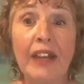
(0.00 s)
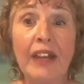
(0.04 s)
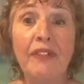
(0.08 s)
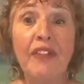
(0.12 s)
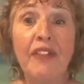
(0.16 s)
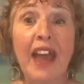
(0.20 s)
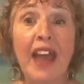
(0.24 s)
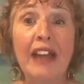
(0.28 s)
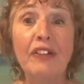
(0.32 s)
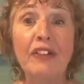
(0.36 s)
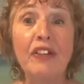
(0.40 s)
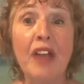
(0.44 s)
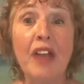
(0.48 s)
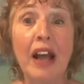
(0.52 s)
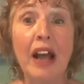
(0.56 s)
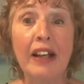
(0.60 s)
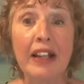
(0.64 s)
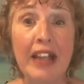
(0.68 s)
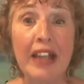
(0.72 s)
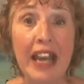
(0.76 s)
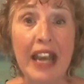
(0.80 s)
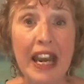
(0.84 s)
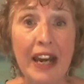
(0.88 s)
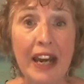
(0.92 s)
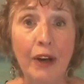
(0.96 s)
that's not an
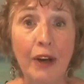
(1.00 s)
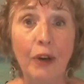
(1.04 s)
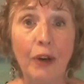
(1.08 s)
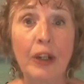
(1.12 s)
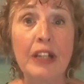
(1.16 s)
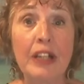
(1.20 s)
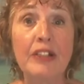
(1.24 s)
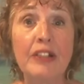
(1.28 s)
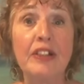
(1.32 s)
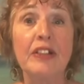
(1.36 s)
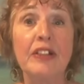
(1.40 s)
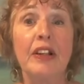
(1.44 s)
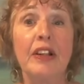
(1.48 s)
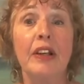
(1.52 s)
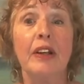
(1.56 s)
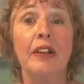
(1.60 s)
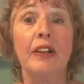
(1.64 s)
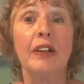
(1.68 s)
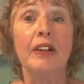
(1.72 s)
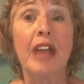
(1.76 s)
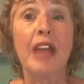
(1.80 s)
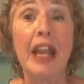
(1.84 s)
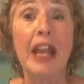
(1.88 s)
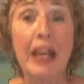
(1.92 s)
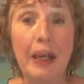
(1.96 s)
Aries
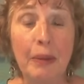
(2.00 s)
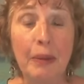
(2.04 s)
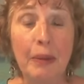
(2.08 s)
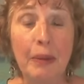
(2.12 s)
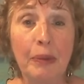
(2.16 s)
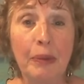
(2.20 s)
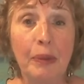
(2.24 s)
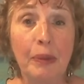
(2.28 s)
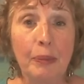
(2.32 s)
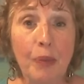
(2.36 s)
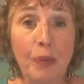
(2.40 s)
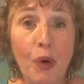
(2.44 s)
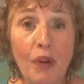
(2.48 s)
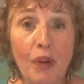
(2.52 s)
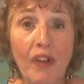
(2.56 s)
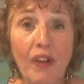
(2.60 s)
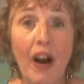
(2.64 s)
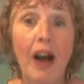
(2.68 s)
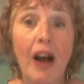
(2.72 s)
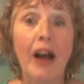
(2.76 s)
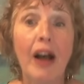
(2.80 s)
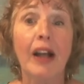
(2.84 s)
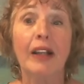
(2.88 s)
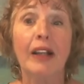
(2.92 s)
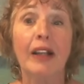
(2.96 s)
name, Move
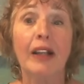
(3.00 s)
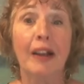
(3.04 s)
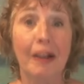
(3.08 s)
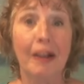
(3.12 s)
On.